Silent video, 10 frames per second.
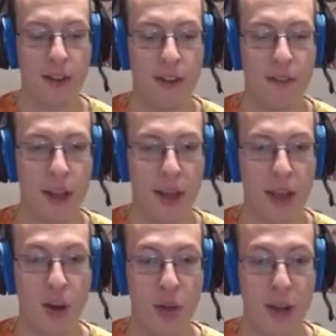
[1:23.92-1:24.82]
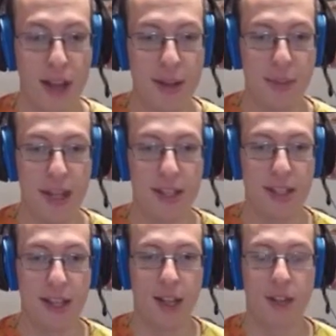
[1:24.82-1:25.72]
had all my
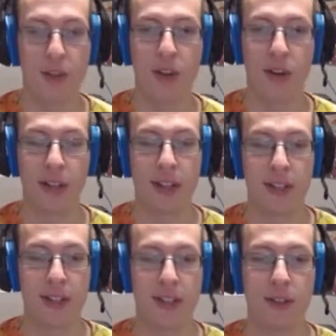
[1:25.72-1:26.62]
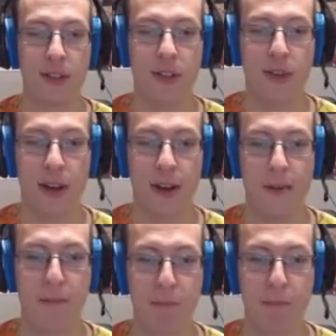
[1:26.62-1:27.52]
basic lands, full art lands, and I still do.
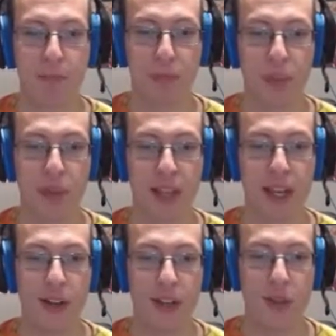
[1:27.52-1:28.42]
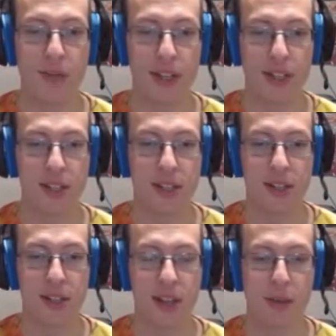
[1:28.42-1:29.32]
But then I also invested
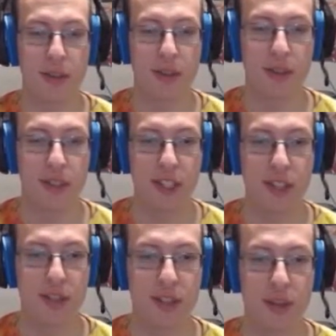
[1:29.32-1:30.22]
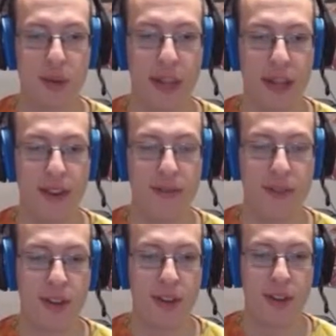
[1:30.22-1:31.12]
in double sleeving, so I have
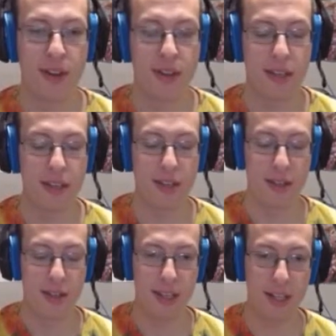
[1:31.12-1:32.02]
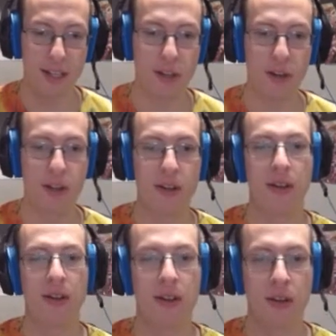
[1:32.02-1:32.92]
the insert
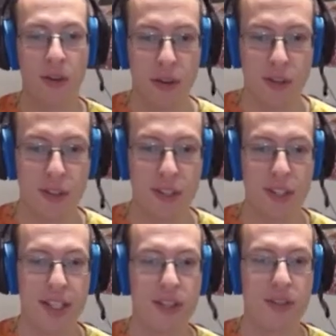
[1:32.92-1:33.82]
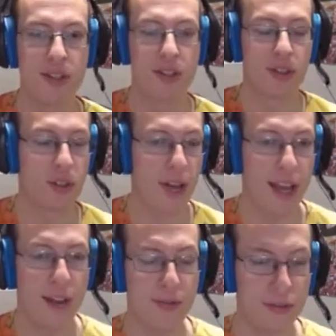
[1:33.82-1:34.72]
on all the sleeves. So
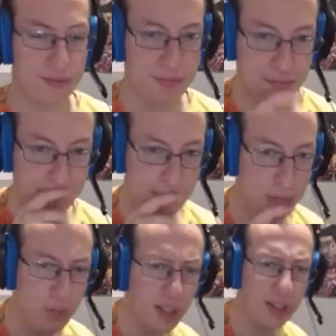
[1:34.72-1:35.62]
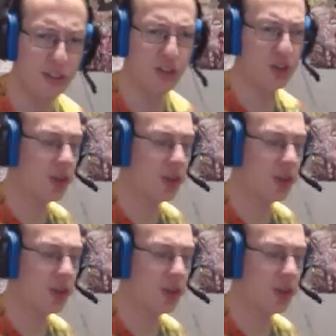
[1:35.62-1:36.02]
I'll just show